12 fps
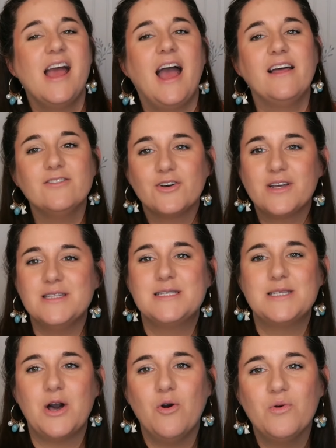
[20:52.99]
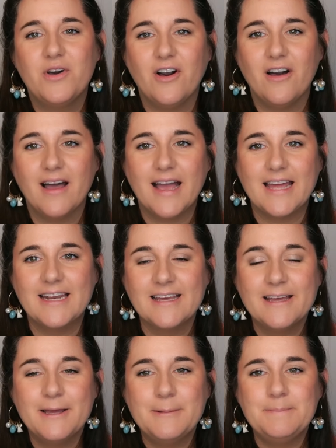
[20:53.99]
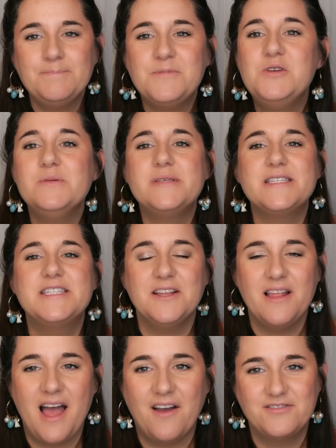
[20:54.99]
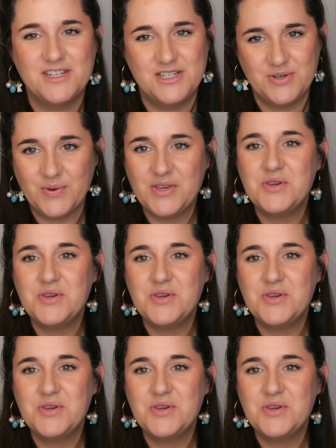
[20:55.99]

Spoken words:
and looking so good, you still have to do it.